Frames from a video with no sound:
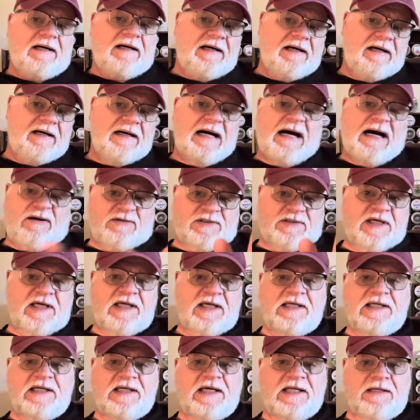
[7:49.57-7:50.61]
I'll tell
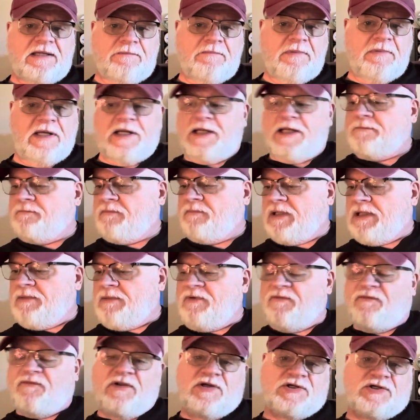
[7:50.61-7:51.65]
you in a minute, but let
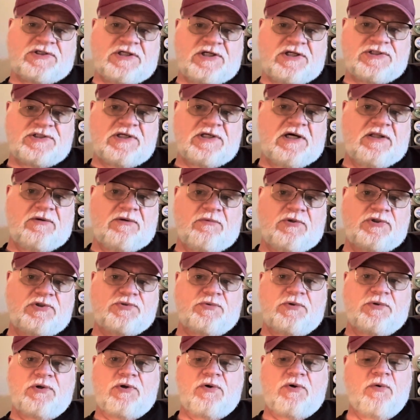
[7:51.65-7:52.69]
me finish these other ones
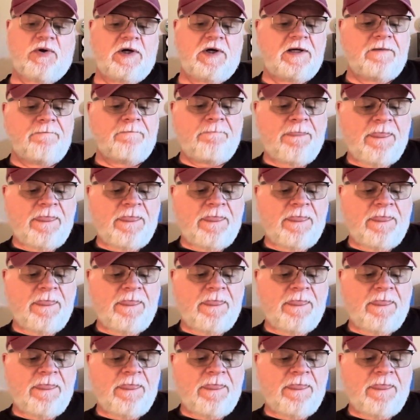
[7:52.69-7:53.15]
real quick.